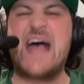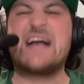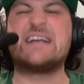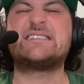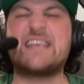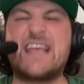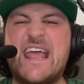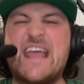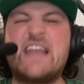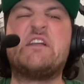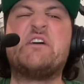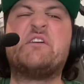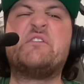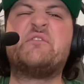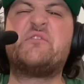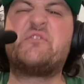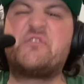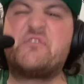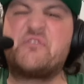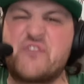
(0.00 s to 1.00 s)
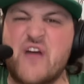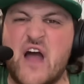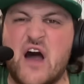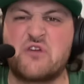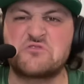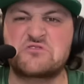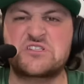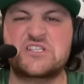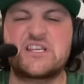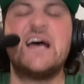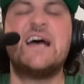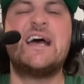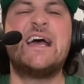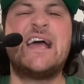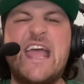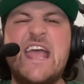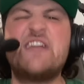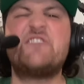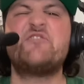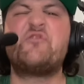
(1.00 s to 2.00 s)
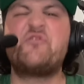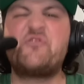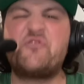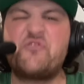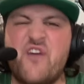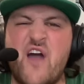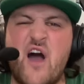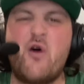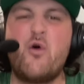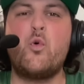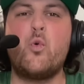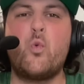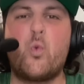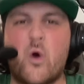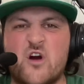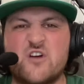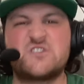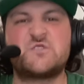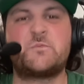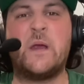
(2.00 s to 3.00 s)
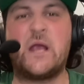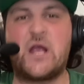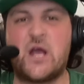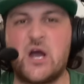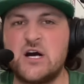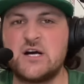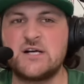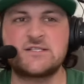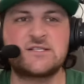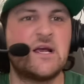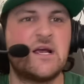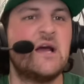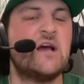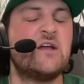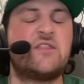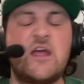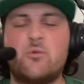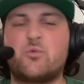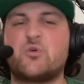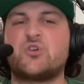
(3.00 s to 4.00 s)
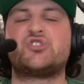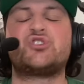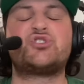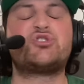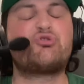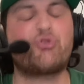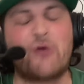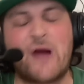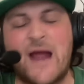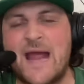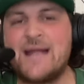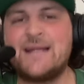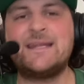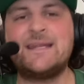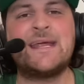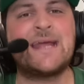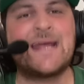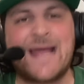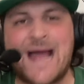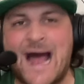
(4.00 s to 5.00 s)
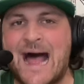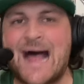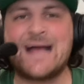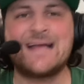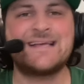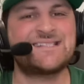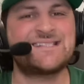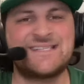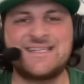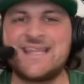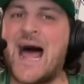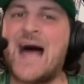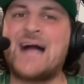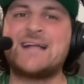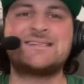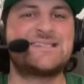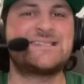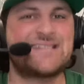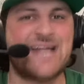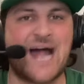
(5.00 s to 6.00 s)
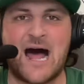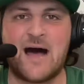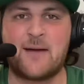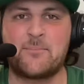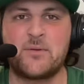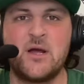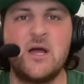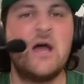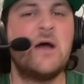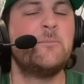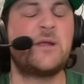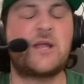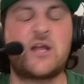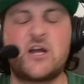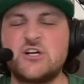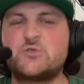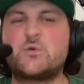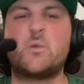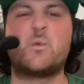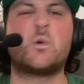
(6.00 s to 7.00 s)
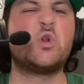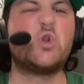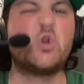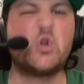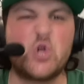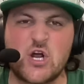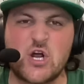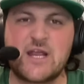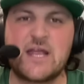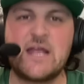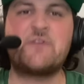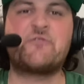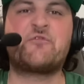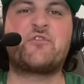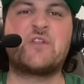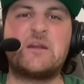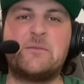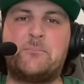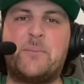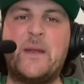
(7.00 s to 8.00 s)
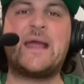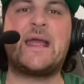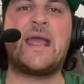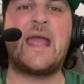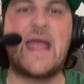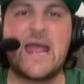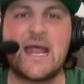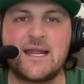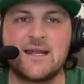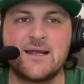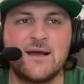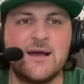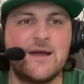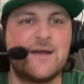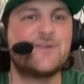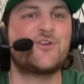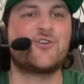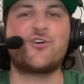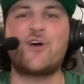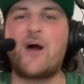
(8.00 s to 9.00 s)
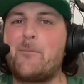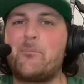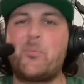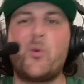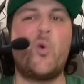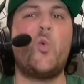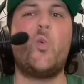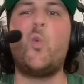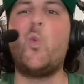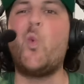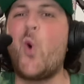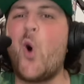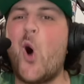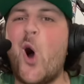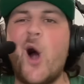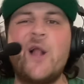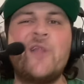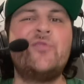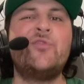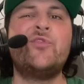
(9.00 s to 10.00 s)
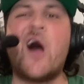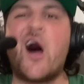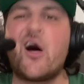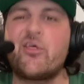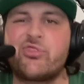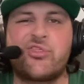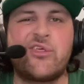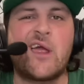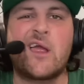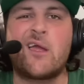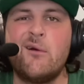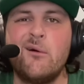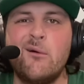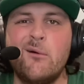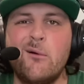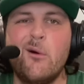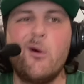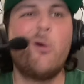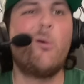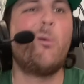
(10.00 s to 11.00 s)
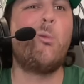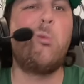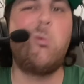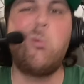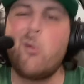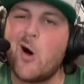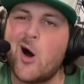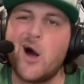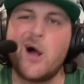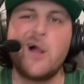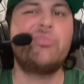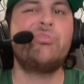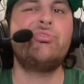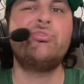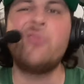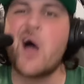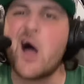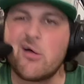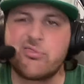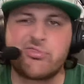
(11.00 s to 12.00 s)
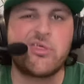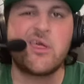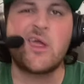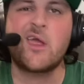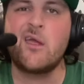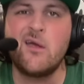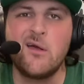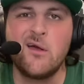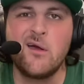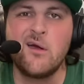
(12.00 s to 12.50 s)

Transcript: as it felt. It felt worse because they were stranding guys nonstop because we were looking for the big hit. You're up one nothing, one nothing,